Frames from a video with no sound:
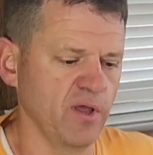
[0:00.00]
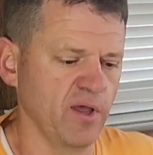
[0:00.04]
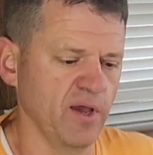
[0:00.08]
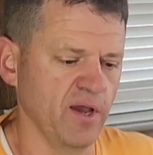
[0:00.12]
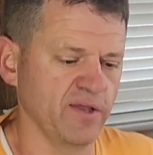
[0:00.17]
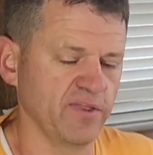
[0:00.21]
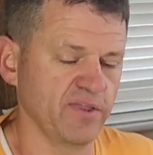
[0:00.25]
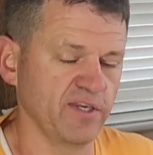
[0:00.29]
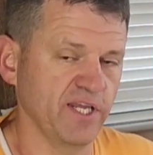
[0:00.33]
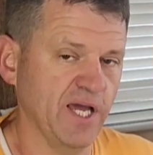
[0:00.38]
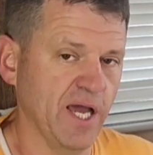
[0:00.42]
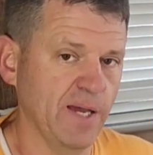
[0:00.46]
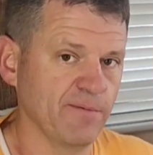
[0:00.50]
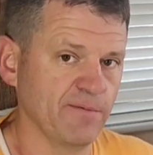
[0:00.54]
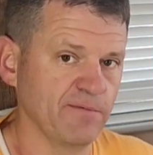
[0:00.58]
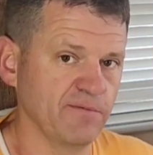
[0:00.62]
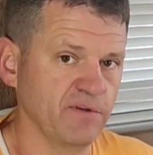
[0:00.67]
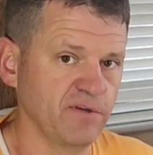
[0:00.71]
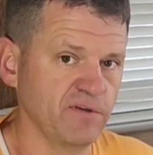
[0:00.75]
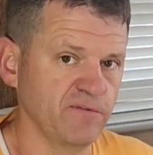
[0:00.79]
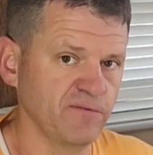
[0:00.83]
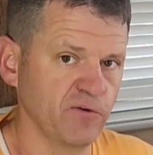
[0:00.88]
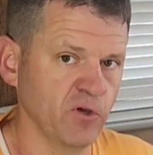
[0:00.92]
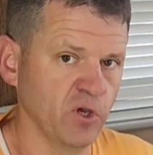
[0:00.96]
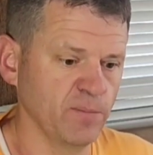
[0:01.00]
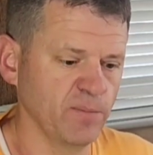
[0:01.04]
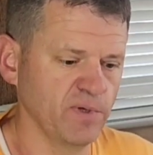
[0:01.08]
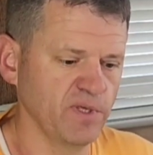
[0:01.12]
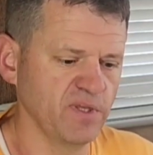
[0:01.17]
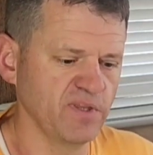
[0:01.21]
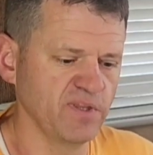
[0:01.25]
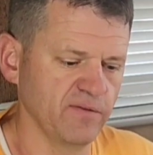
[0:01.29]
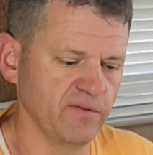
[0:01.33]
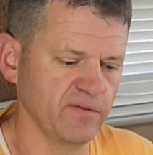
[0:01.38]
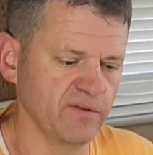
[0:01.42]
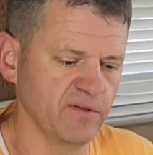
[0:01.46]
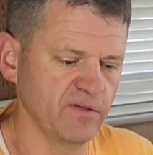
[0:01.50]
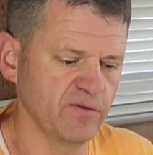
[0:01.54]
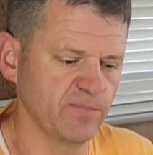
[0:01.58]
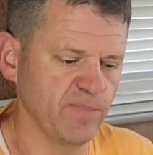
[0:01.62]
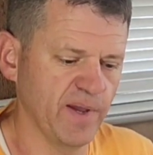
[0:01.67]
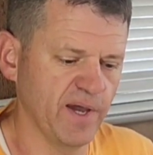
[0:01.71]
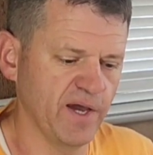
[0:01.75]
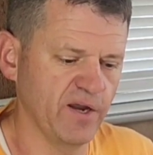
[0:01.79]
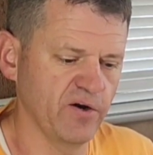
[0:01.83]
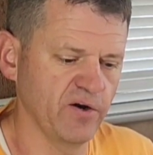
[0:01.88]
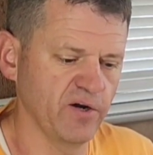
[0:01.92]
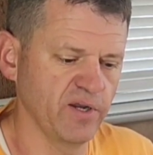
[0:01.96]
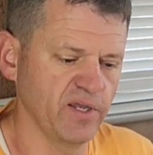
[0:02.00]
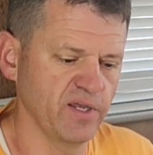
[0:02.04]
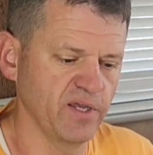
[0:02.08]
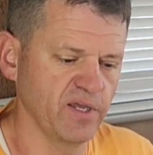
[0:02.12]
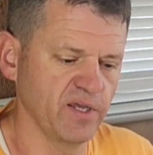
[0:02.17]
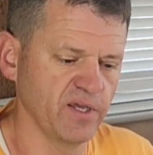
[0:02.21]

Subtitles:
At the time of this filming, this battery